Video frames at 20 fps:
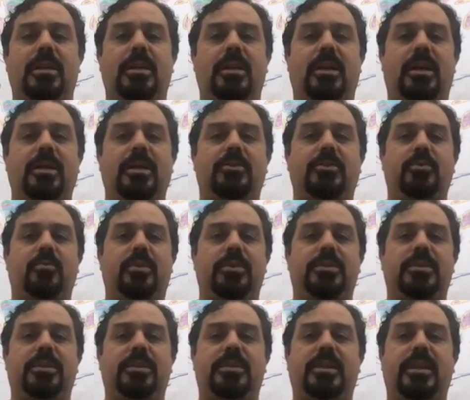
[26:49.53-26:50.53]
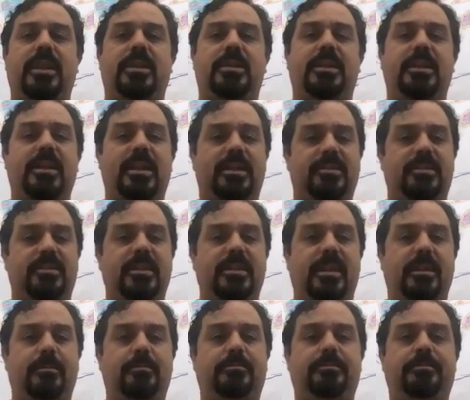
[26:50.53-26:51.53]
I do want to take the next
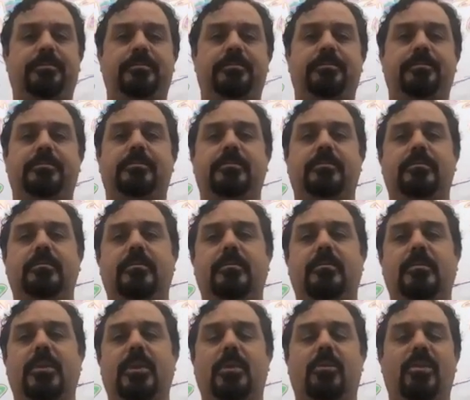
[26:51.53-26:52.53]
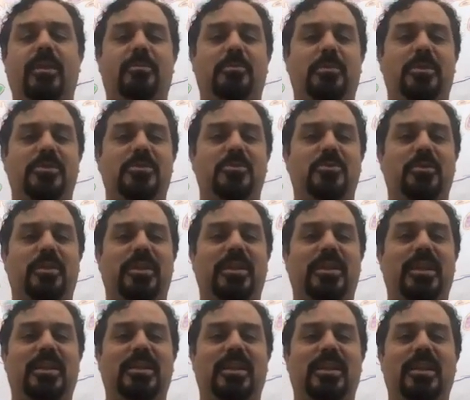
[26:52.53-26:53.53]
step. We haven't been doing
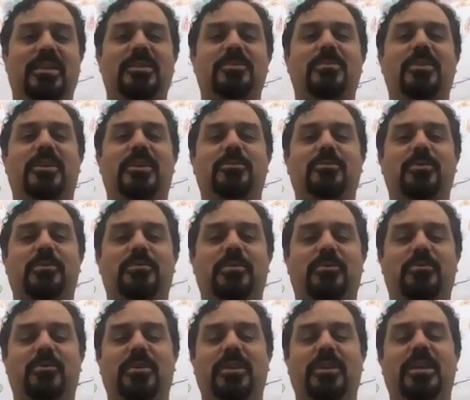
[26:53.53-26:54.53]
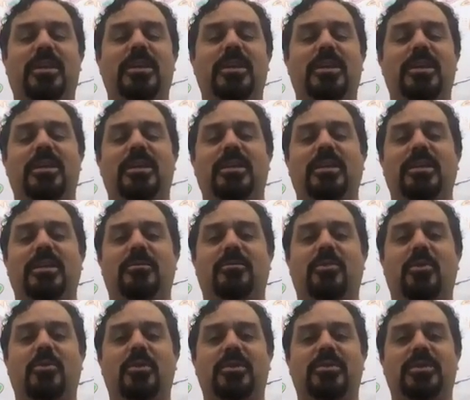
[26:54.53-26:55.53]
that lately because we've been really
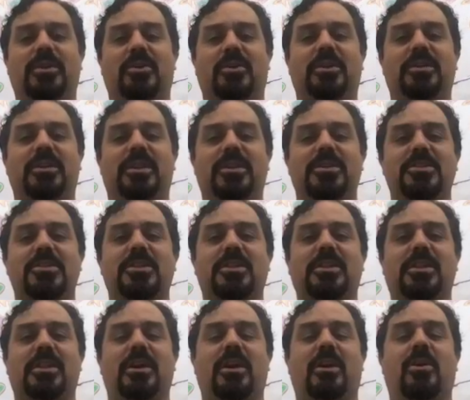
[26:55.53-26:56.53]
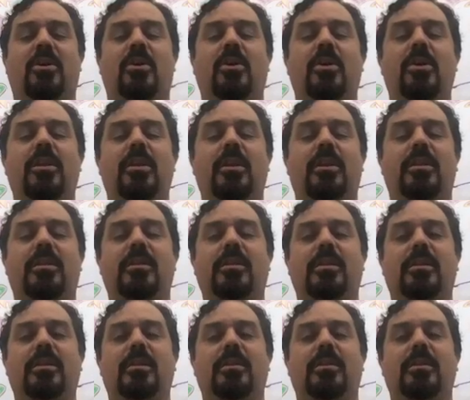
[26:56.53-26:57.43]
focusing our attention on